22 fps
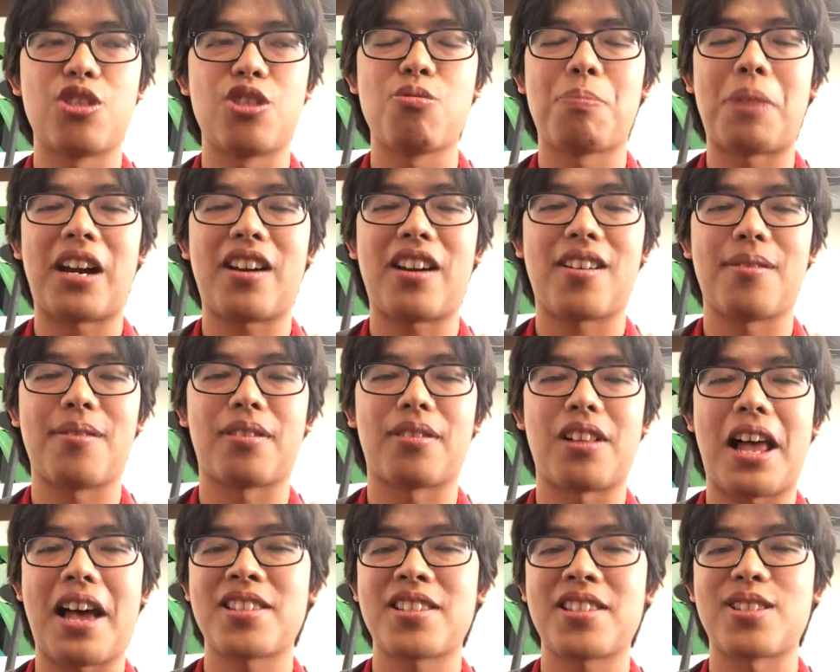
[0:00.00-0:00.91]
a new pair
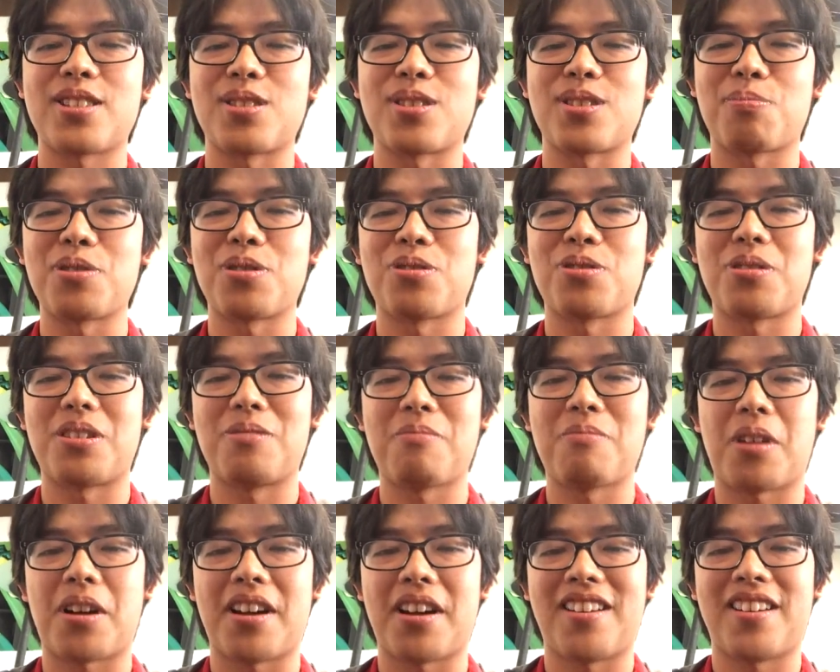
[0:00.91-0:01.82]
of glasses
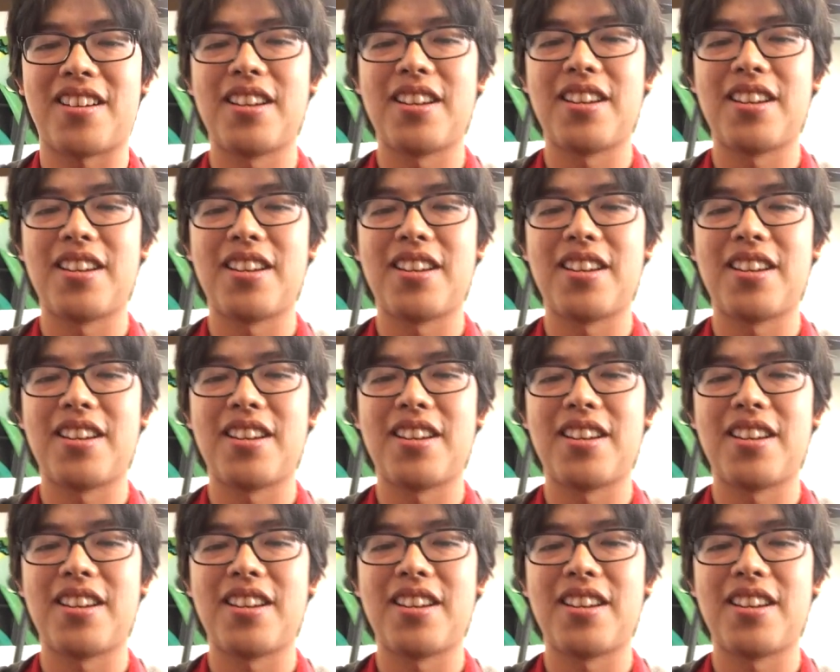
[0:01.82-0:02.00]
between my